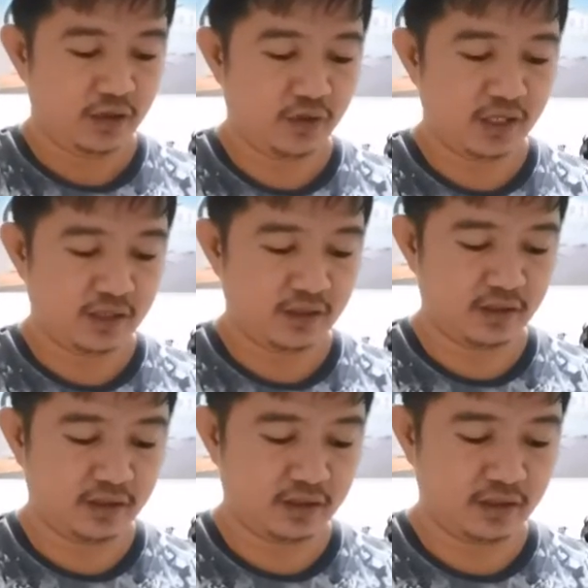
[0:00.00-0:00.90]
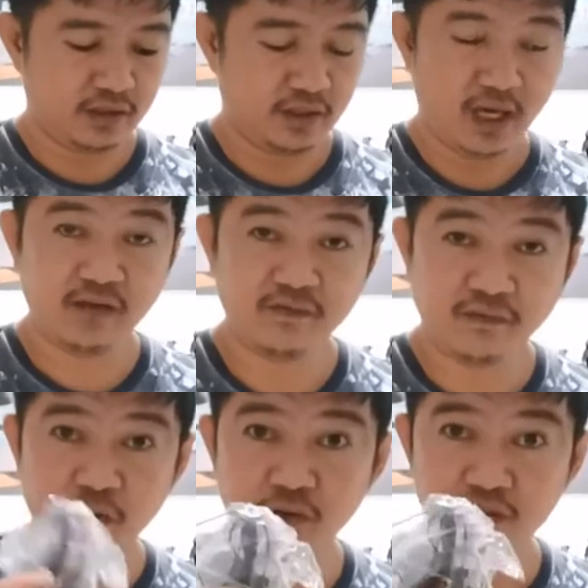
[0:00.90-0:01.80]
you get the
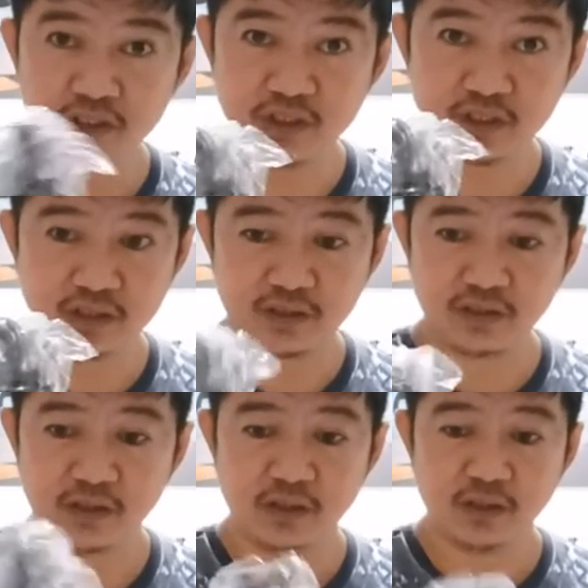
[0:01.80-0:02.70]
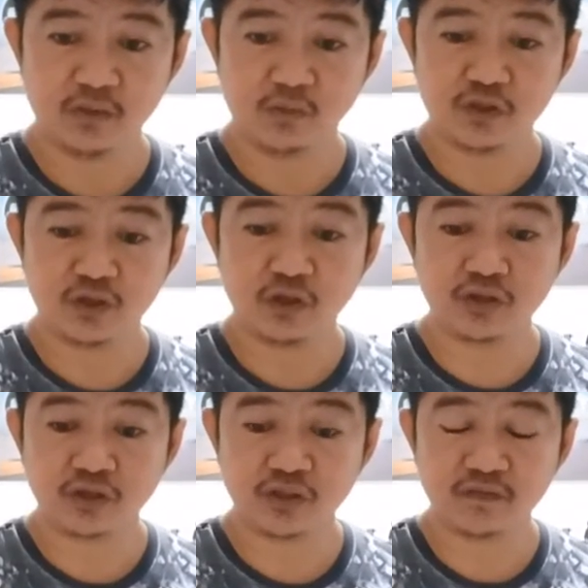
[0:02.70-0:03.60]
headphones, which also
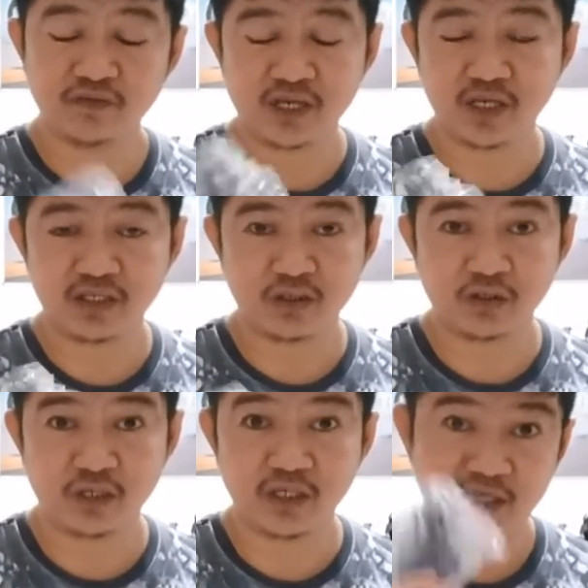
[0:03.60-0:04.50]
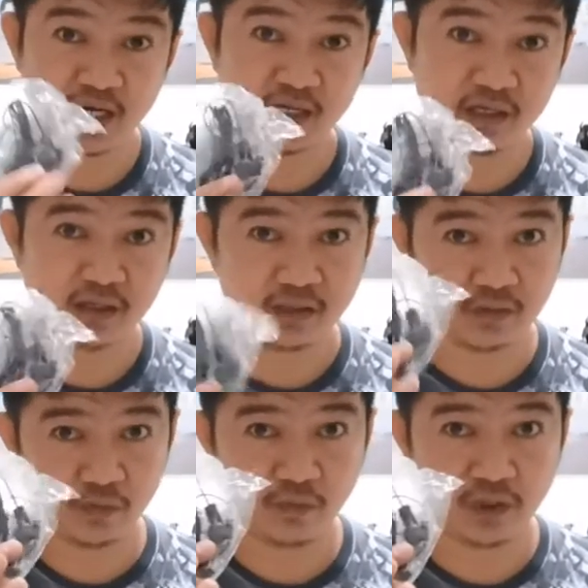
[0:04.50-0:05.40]
serves as your antenna
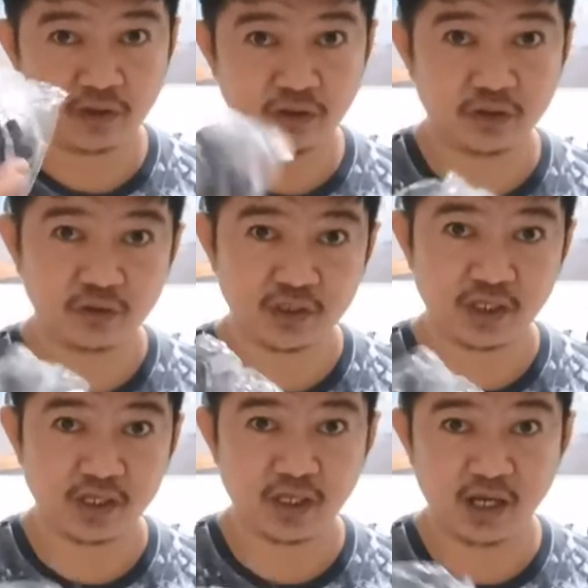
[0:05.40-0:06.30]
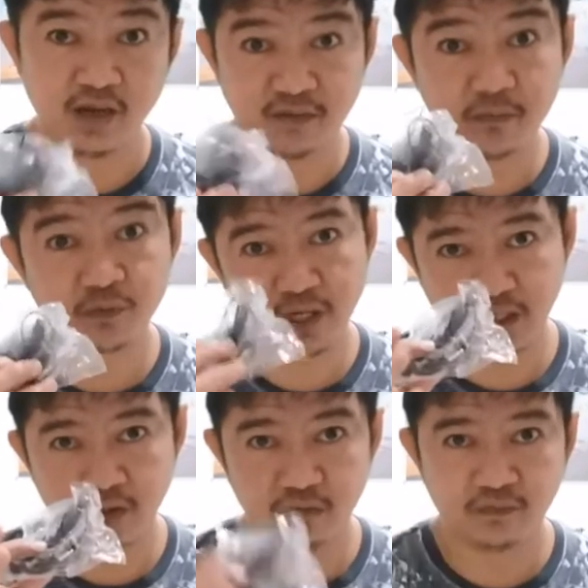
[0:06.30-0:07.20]
when you're using the FM
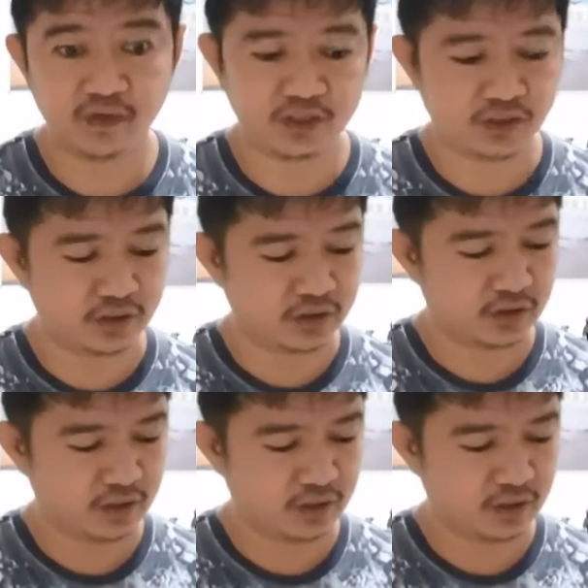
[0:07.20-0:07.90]
radio feature.